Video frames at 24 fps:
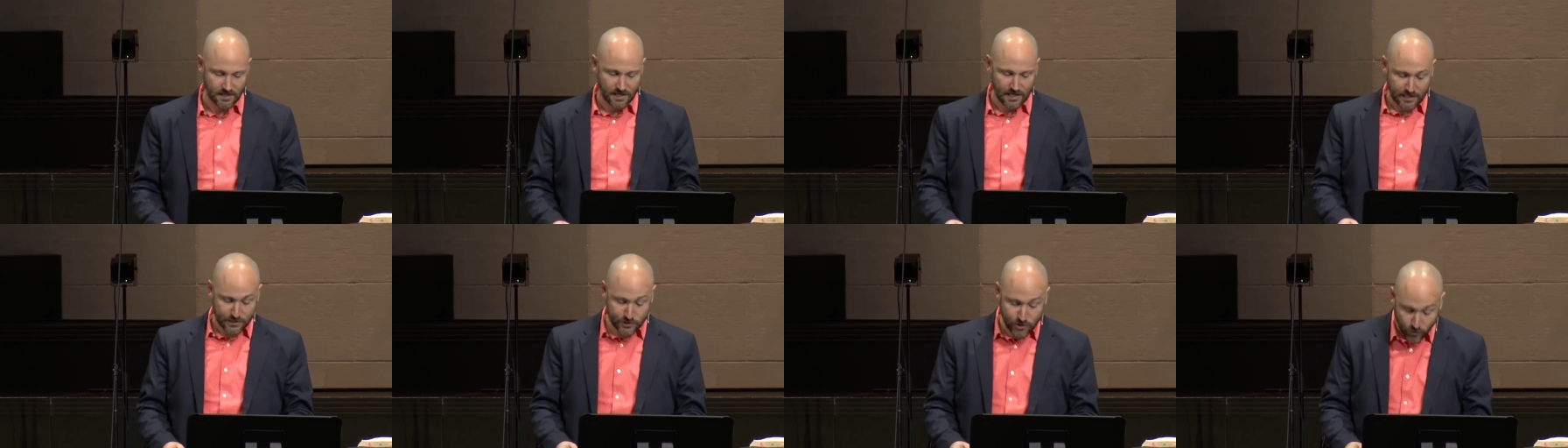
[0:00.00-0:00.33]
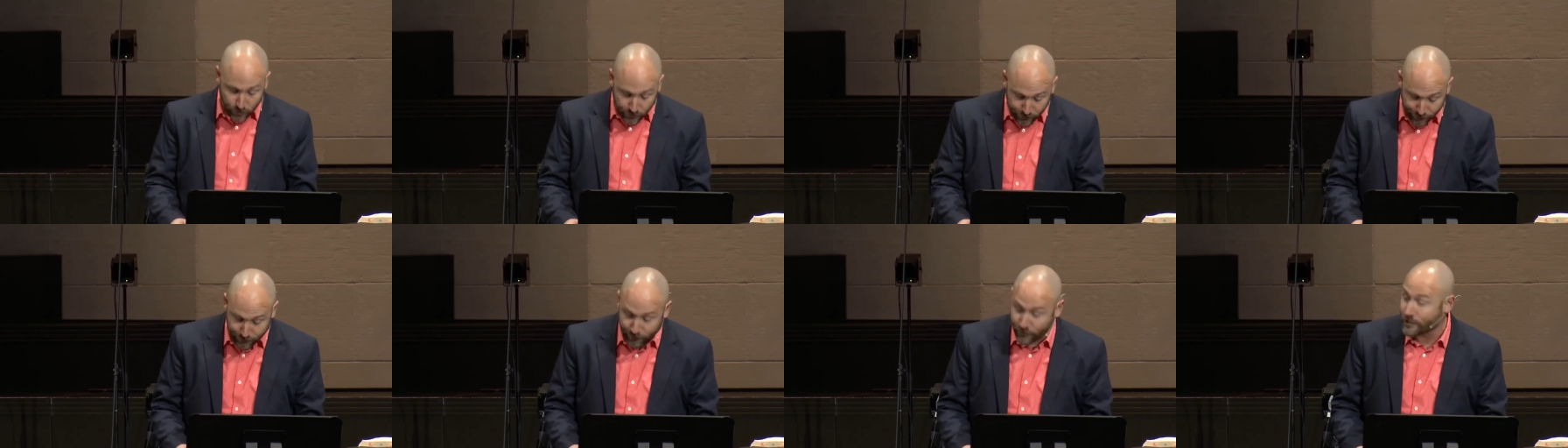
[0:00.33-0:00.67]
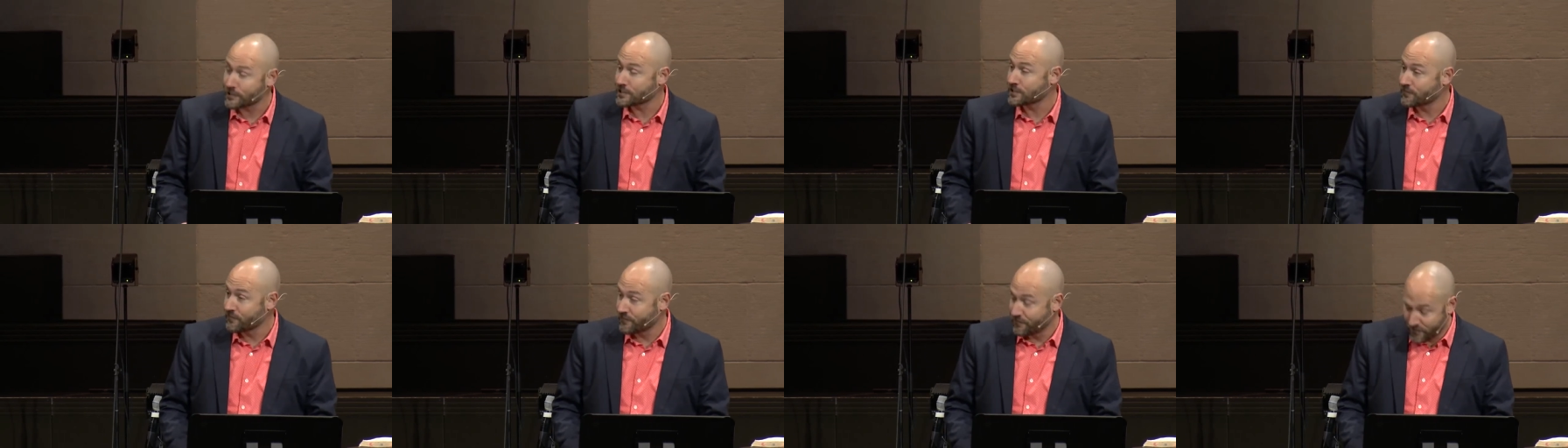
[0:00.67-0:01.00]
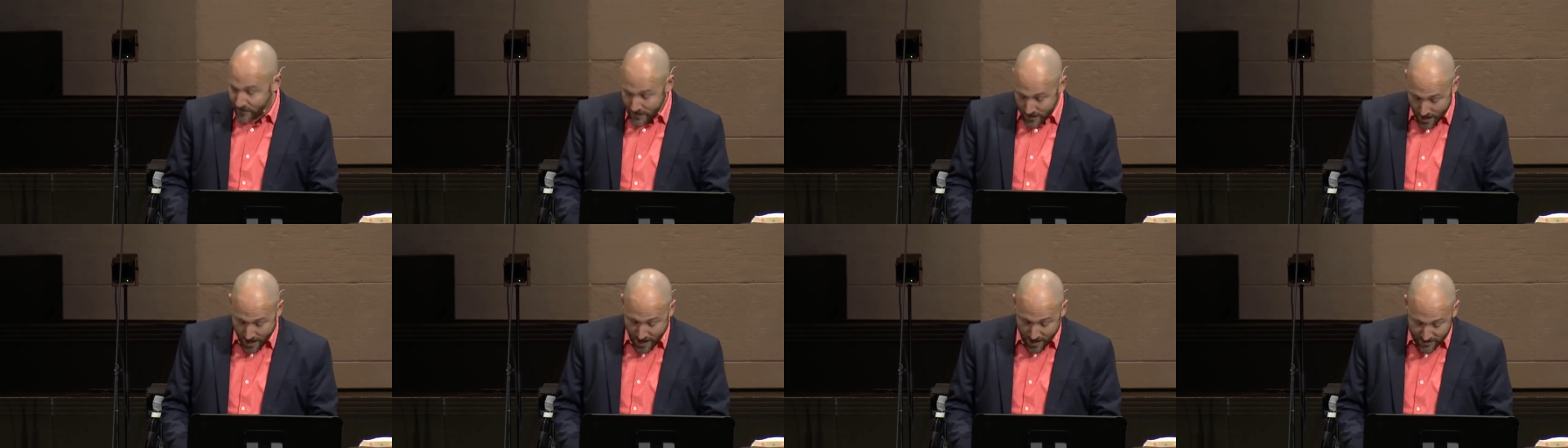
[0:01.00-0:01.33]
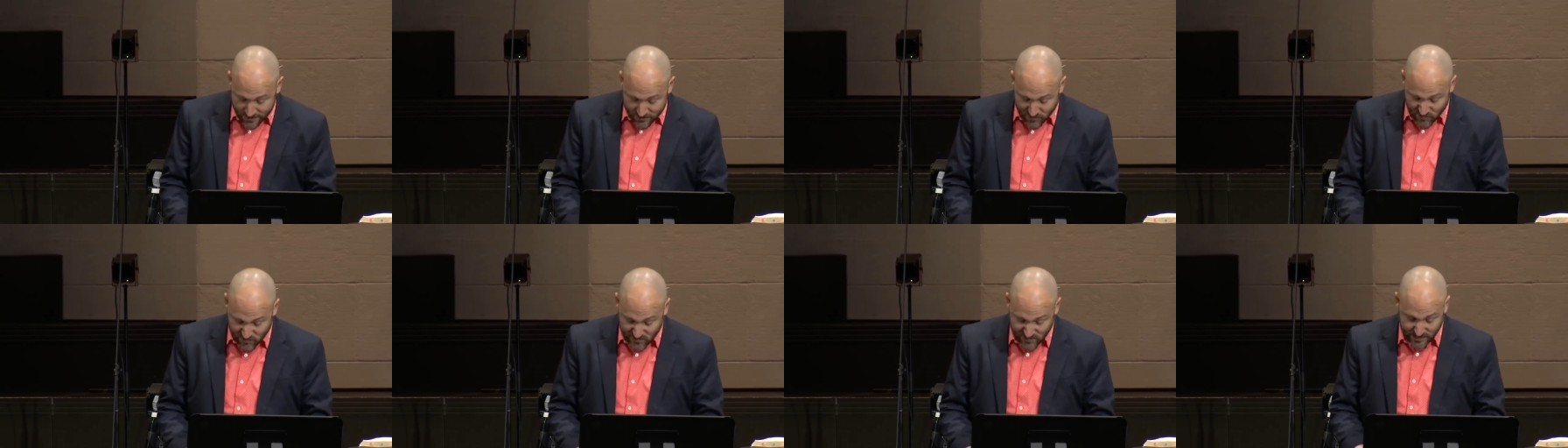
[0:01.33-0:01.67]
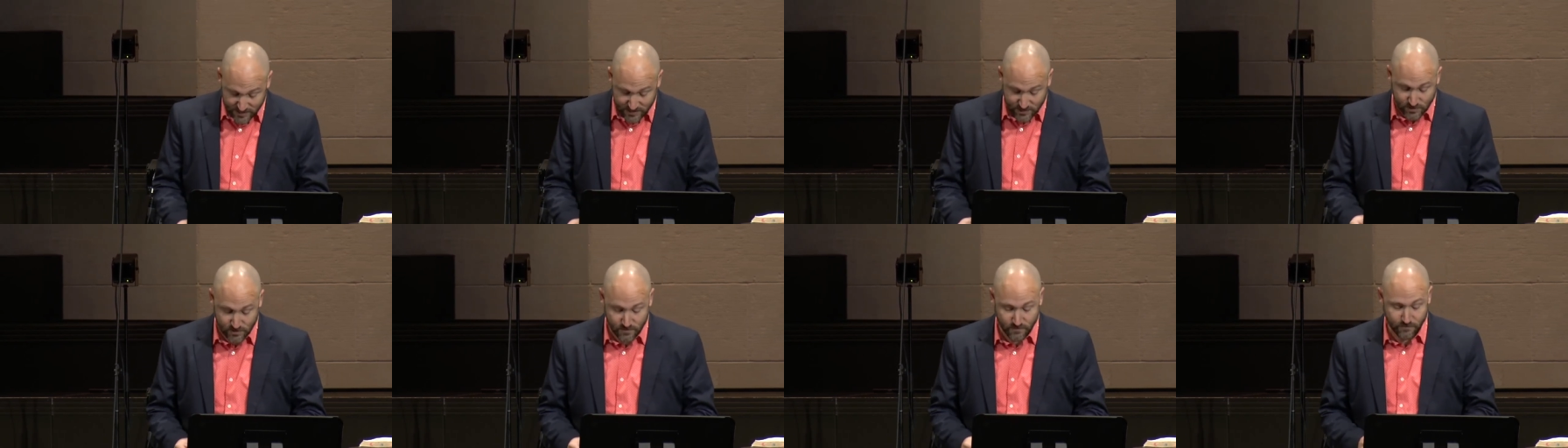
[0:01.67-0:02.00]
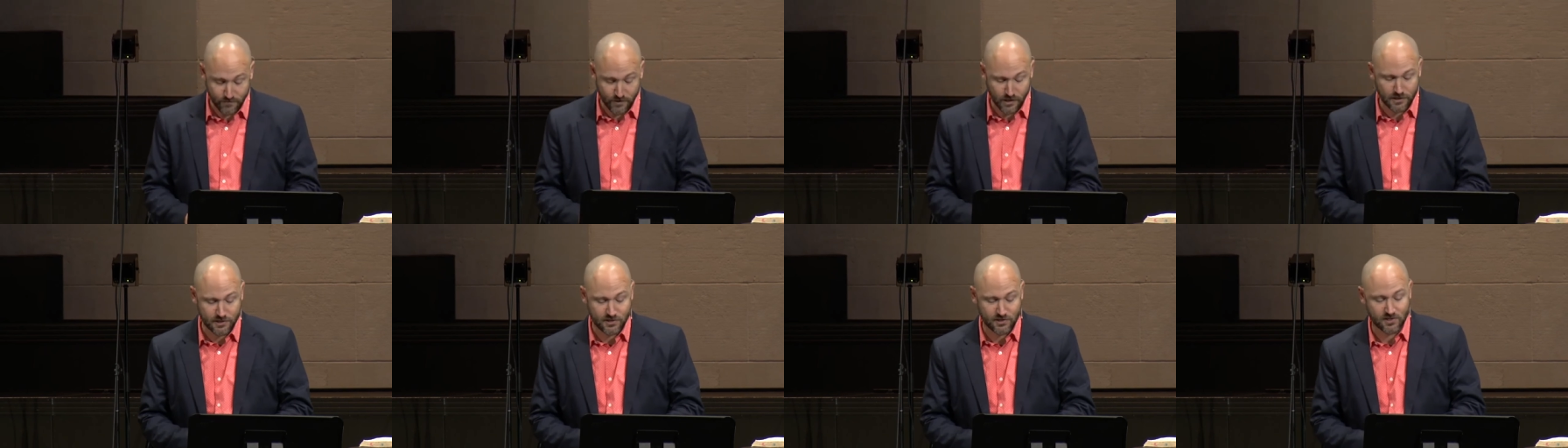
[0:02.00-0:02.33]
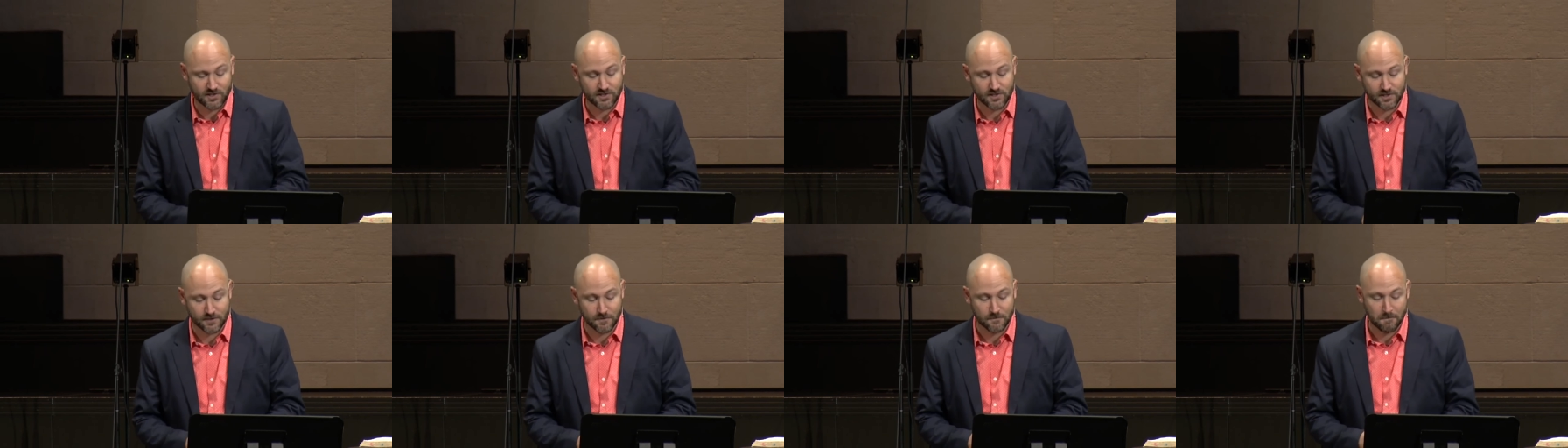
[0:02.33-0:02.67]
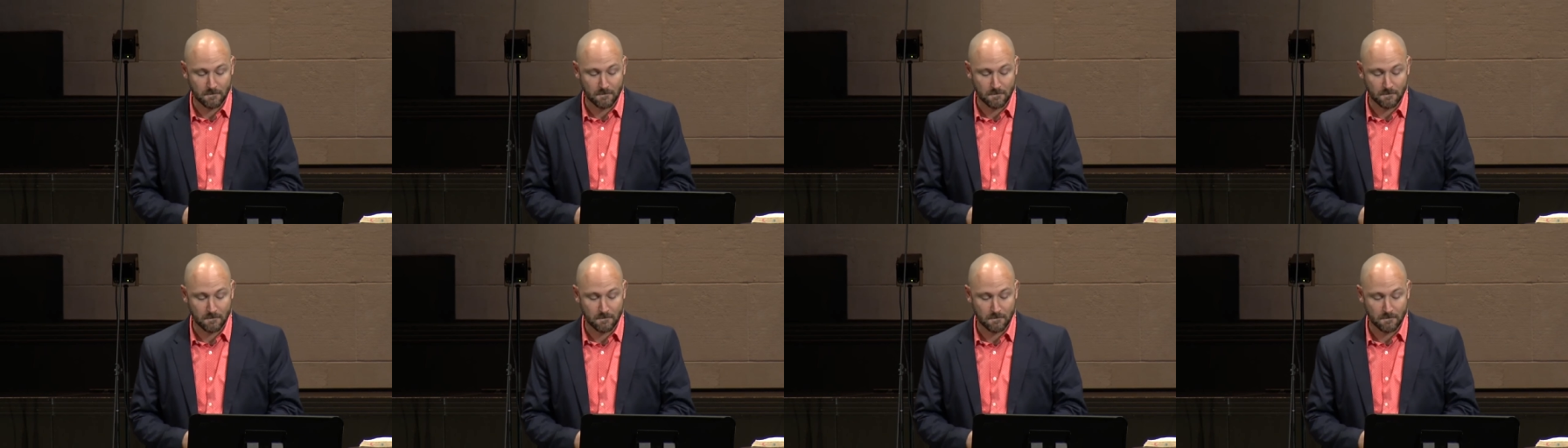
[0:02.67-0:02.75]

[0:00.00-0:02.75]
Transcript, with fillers: So, the first uh, six verses